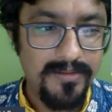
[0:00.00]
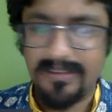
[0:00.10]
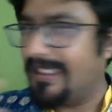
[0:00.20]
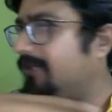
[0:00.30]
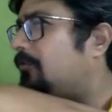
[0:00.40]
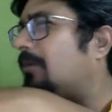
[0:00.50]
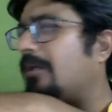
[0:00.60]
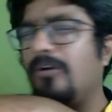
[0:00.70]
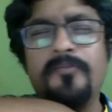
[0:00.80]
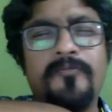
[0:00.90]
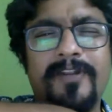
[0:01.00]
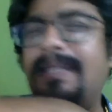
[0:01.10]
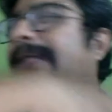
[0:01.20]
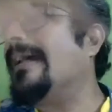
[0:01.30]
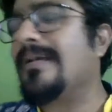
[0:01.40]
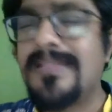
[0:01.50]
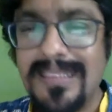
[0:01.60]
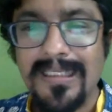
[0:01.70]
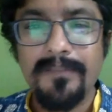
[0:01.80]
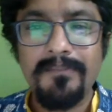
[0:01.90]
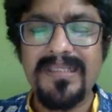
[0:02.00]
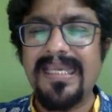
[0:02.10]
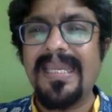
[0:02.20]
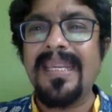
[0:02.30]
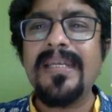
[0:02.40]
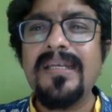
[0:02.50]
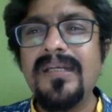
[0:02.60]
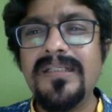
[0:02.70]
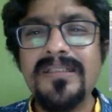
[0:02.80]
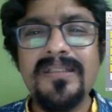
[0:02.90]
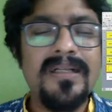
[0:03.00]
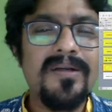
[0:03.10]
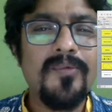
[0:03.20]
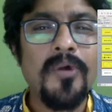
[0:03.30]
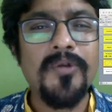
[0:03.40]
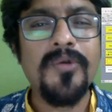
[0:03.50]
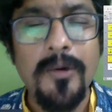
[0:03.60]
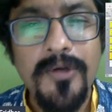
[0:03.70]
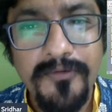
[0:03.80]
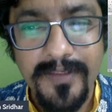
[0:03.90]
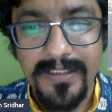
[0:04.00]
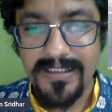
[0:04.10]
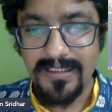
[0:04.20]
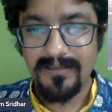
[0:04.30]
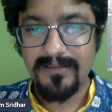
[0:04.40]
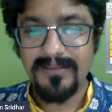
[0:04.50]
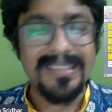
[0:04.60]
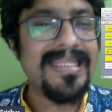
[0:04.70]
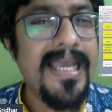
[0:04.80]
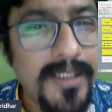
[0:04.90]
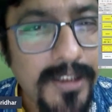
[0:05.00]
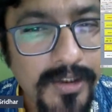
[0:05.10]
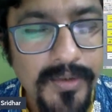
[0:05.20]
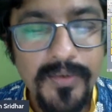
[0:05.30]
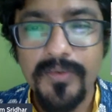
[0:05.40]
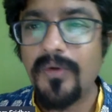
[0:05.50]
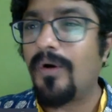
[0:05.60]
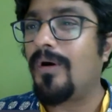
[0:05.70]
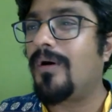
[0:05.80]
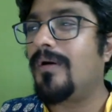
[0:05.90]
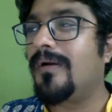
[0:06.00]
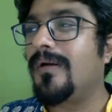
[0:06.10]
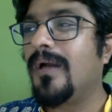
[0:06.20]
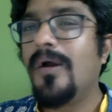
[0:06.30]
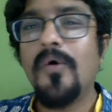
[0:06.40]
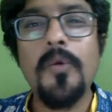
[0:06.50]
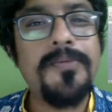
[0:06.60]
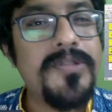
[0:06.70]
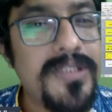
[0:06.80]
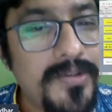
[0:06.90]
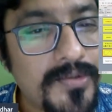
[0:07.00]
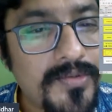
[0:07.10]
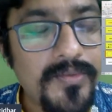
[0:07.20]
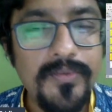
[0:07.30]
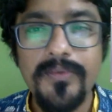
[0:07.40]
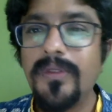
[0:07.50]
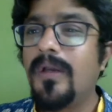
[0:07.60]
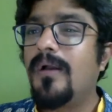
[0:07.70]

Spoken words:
The interview might have gone fantastic, but the end, how do you finish it? The thank you, or hope to see you soon.